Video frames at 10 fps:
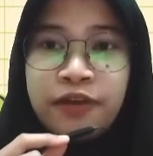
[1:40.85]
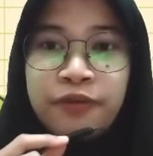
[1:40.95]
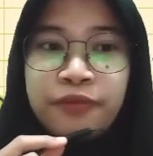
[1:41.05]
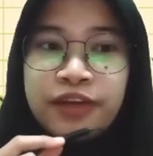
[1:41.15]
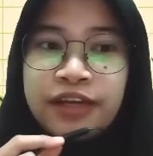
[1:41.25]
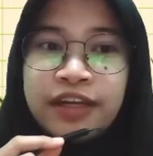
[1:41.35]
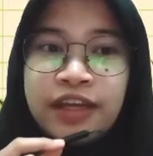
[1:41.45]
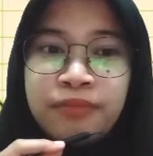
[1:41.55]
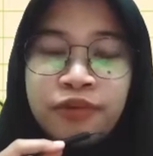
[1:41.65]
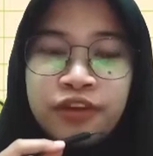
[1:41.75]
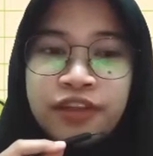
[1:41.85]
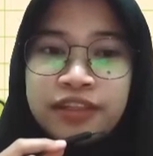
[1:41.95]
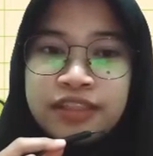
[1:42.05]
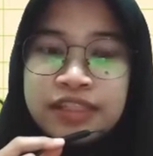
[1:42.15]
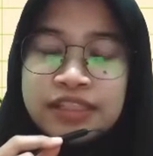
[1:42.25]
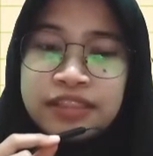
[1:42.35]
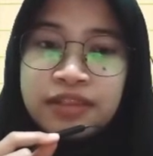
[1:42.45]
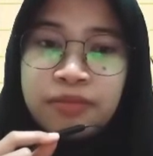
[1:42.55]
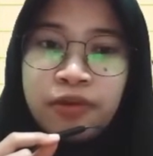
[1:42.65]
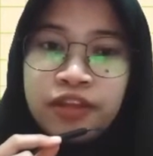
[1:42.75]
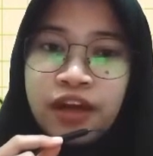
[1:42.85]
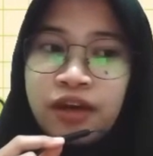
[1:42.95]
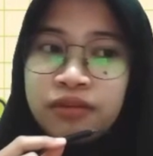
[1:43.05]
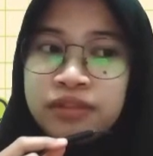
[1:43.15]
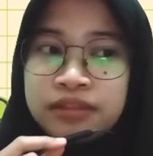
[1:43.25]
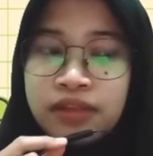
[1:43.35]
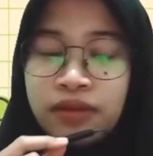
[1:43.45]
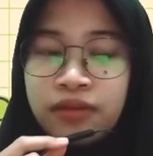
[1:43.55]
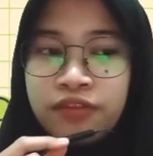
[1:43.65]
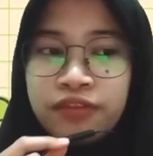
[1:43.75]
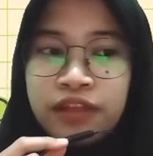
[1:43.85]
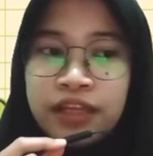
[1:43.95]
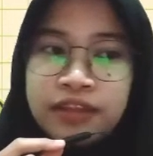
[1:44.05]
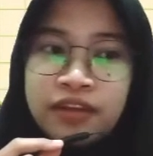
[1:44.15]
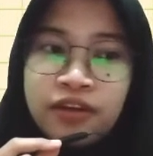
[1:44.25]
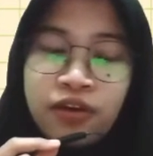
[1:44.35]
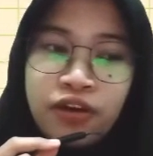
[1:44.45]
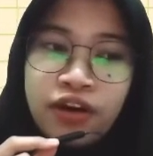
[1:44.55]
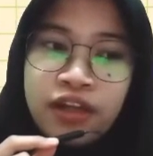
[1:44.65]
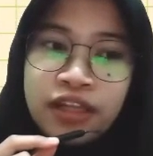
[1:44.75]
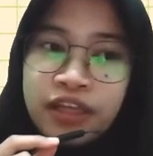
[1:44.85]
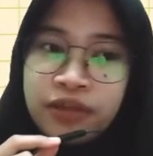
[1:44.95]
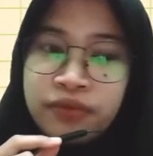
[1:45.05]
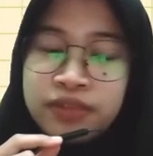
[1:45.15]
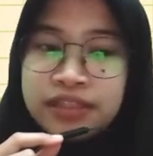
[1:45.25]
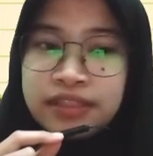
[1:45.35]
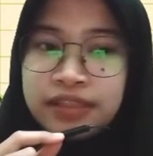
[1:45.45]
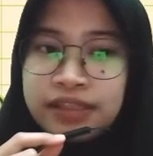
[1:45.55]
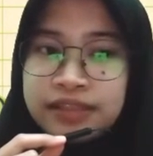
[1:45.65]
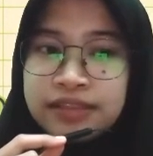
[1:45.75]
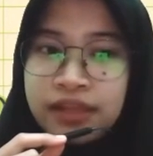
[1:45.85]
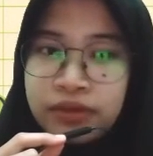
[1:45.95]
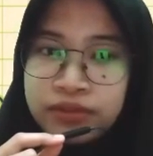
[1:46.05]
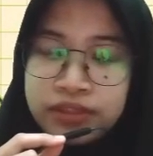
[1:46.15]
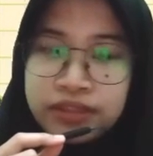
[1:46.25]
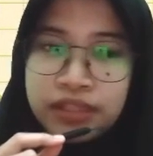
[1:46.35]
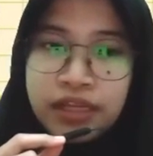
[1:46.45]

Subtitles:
where they both teach about how the sound of a letter or a language sentence sounds.